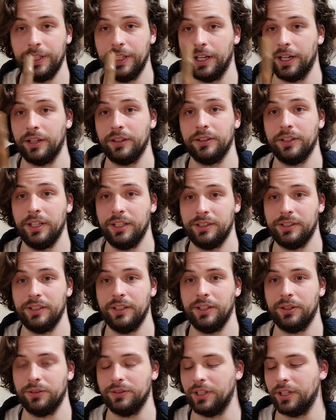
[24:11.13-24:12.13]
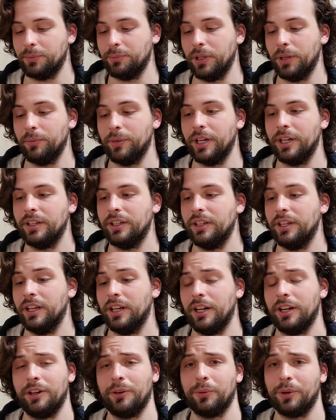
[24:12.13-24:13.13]
yeah, it'll take me a minute,
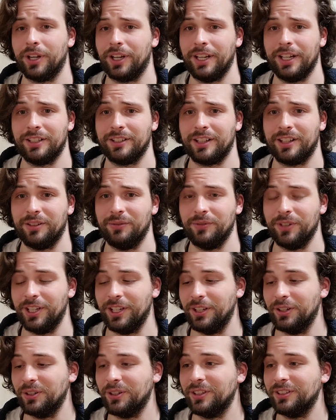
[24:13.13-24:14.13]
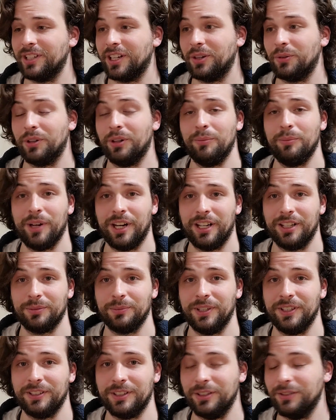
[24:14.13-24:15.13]
and I don't want to catch that on video because I don't want to embarrass
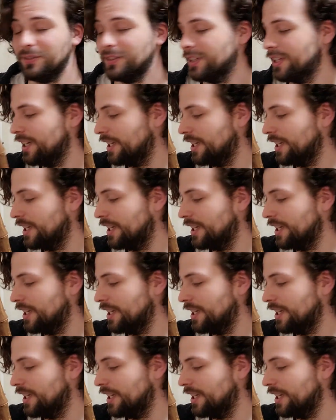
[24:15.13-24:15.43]
myself.